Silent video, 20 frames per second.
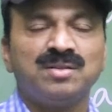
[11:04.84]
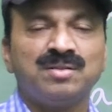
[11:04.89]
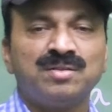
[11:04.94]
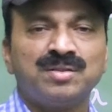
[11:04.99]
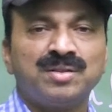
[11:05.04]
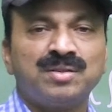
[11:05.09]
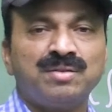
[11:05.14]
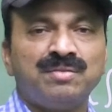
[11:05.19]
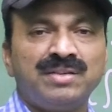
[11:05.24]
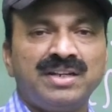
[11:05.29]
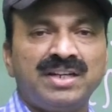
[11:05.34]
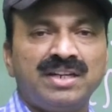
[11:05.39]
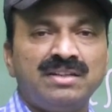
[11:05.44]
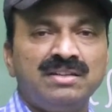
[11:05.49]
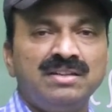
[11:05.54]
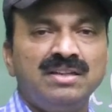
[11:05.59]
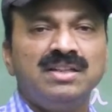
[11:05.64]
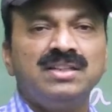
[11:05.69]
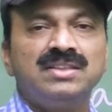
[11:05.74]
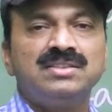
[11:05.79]
you have to cover
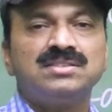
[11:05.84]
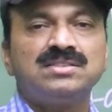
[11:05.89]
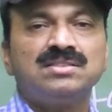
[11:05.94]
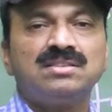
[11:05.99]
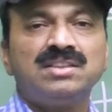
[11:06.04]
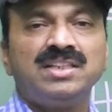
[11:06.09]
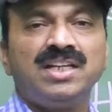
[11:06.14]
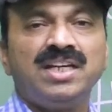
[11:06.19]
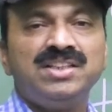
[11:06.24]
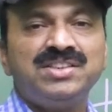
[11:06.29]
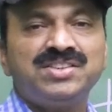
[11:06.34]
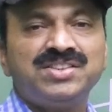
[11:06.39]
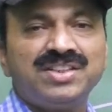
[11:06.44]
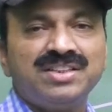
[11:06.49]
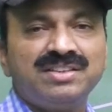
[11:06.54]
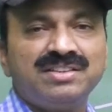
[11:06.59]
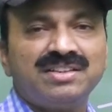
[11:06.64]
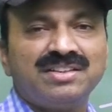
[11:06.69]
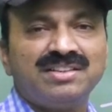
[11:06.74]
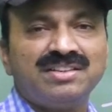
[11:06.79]
in. So
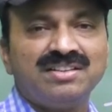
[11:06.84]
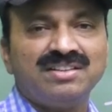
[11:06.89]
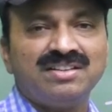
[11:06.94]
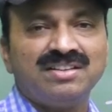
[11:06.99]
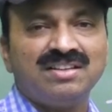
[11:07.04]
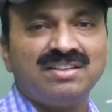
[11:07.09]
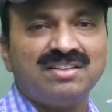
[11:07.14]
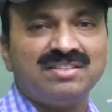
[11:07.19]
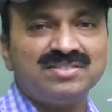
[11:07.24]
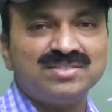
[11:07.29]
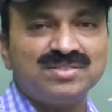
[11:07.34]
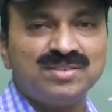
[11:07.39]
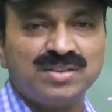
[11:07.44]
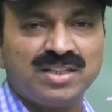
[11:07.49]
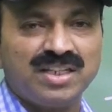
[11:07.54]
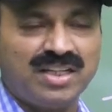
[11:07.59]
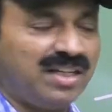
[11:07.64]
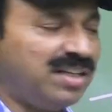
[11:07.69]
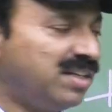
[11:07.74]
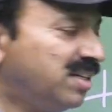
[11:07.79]
ancient India.
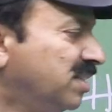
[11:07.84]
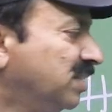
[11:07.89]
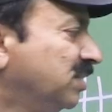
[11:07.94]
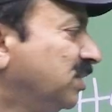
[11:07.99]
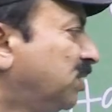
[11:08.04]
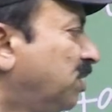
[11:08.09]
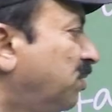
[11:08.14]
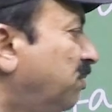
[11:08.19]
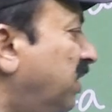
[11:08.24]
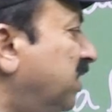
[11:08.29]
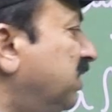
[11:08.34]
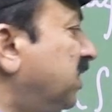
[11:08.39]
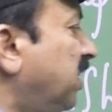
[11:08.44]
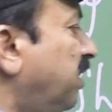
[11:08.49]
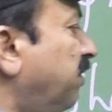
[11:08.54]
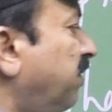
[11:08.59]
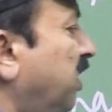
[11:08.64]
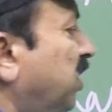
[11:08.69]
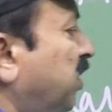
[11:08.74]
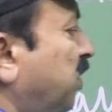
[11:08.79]
Okay. So once
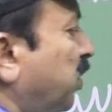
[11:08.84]
I will